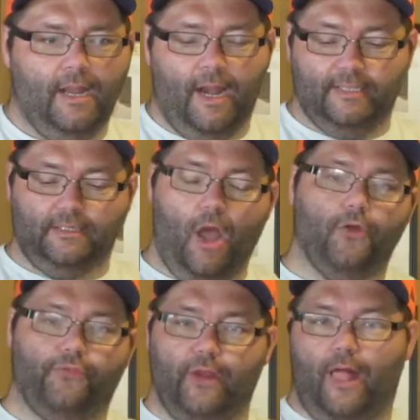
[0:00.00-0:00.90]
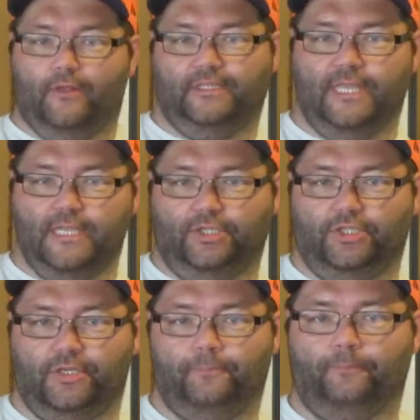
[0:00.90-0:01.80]
And I said, oh, $3
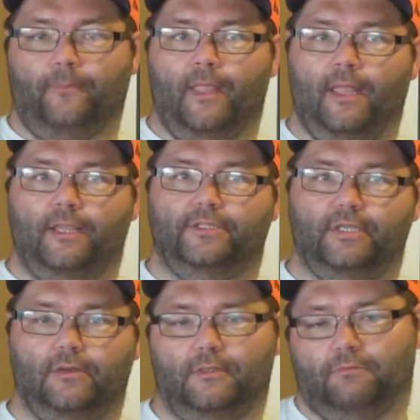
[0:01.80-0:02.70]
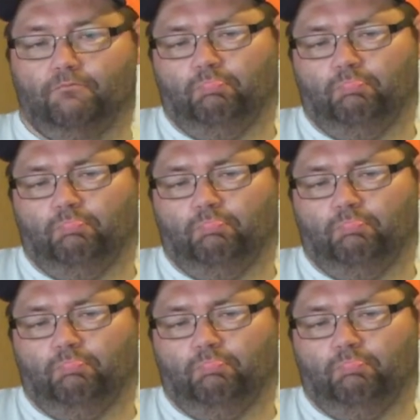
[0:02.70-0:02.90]
each? And she goes,